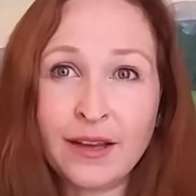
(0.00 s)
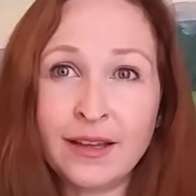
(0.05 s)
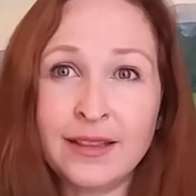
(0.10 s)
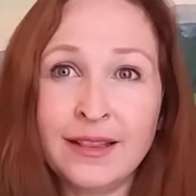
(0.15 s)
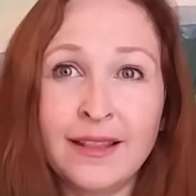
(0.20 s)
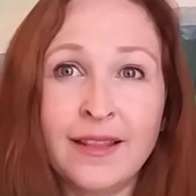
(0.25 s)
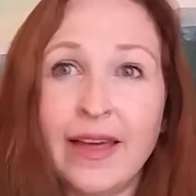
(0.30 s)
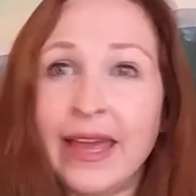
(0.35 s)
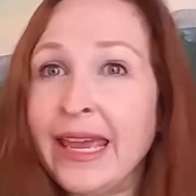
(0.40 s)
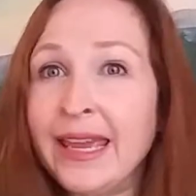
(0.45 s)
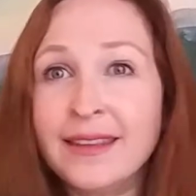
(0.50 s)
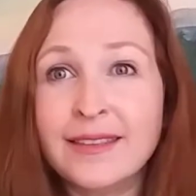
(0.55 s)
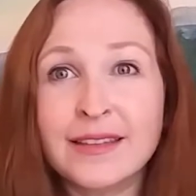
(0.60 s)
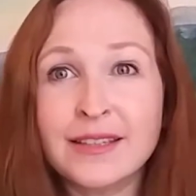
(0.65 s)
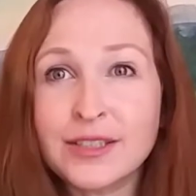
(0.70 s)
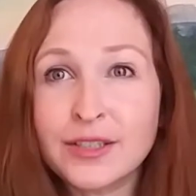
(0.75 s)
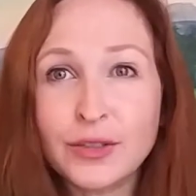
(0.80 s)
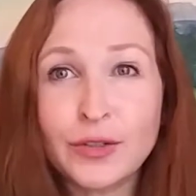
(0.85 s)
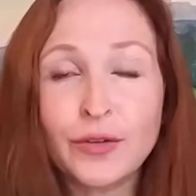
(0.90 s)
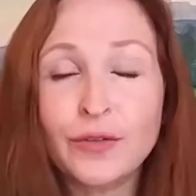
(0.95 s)
on laying
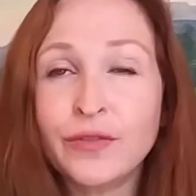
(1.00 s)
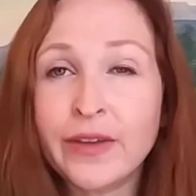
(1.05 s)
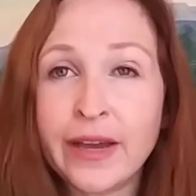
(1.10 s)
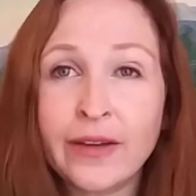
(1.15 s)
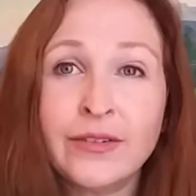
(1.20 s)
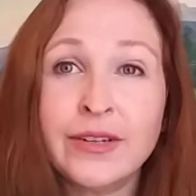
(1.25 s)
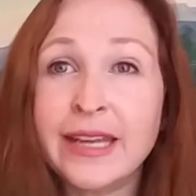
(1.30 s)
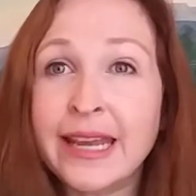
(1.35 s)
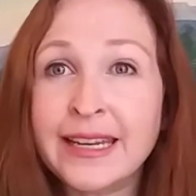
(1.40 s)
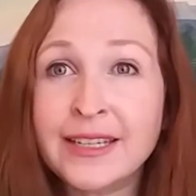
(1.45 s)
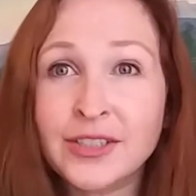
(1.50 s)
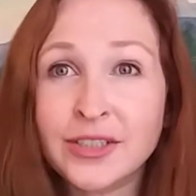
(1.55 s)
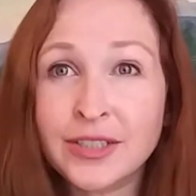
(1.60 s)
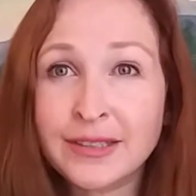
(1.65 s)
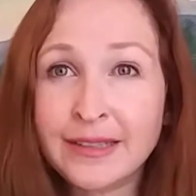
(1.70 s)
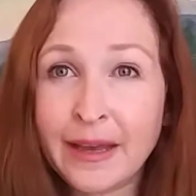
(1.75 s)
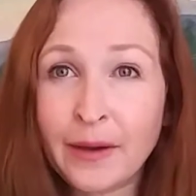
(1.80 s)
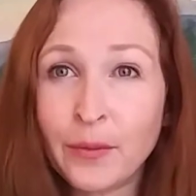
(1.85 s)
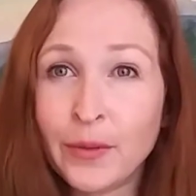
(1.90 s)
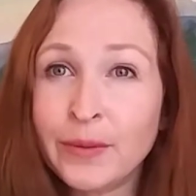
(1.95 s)
this new
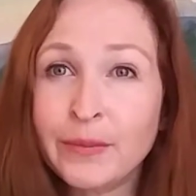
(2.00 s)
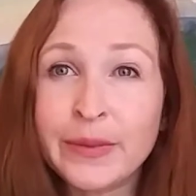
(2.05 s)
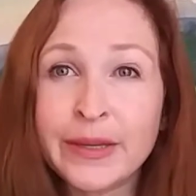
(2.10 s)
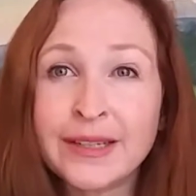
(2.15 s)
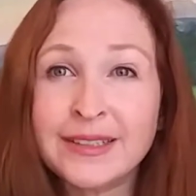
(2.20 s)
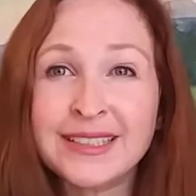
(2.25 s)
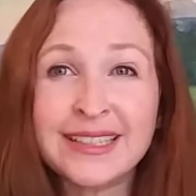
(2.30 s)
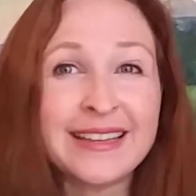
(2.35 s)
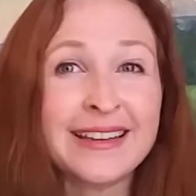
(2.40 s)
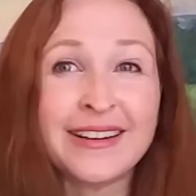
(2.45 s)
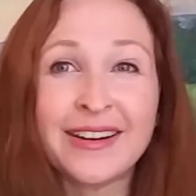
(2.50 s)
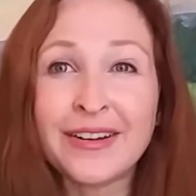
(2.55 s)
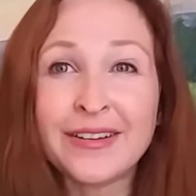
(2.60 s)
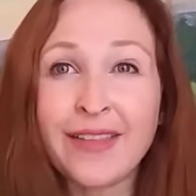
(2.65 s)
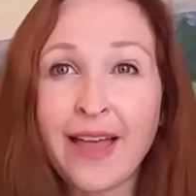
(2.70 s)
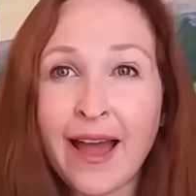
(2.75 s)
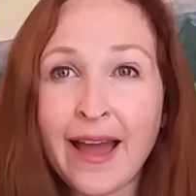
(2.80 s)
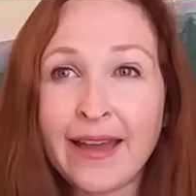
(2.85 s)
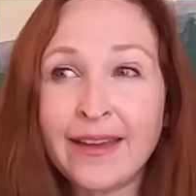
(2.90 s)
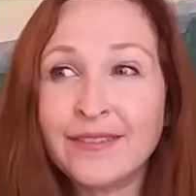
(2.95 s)
foundation that we're building in our
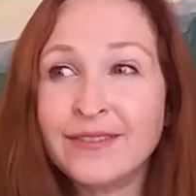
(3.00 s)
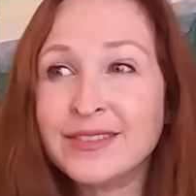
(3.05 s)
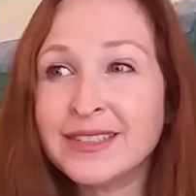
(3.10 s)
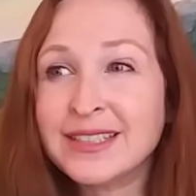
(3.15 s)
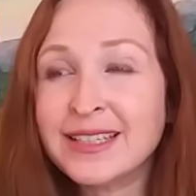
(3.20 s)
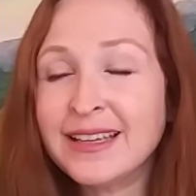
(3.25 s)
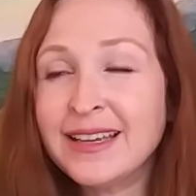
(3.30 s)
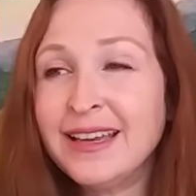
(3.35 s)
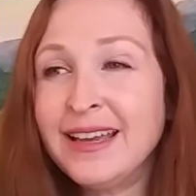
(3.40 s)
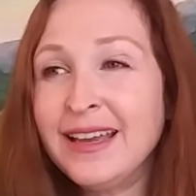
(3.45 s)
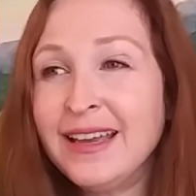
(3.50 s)
lives.